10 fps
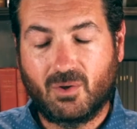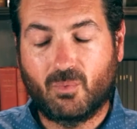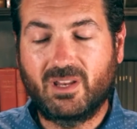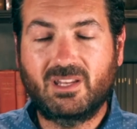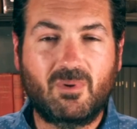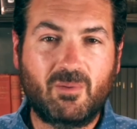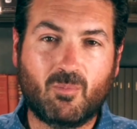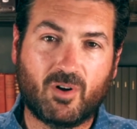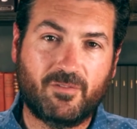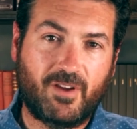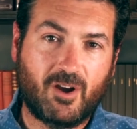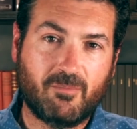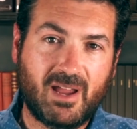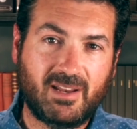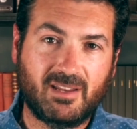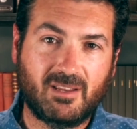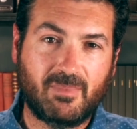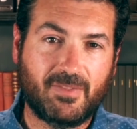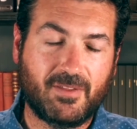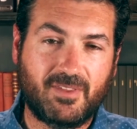We need to be more fair-minded
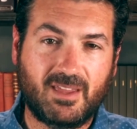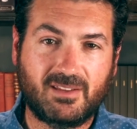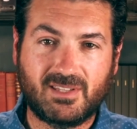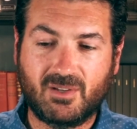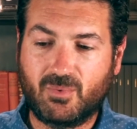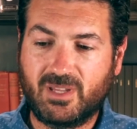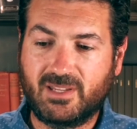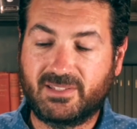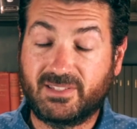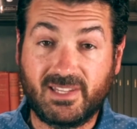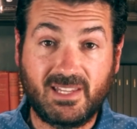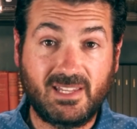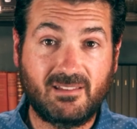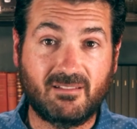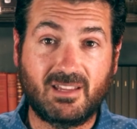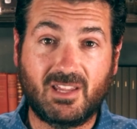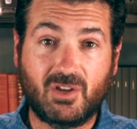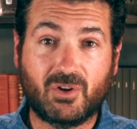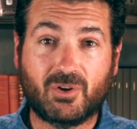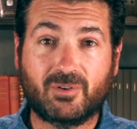about the things that we see and
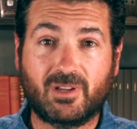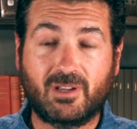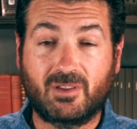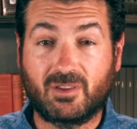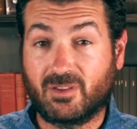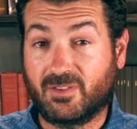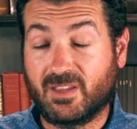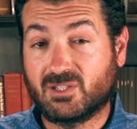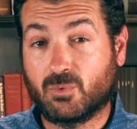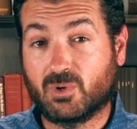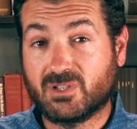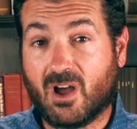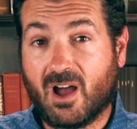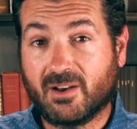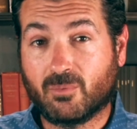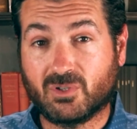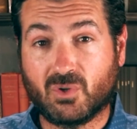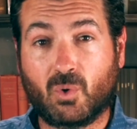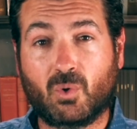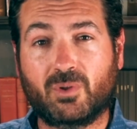hear, the things that we're taught, we're
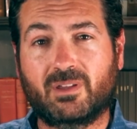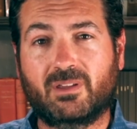told.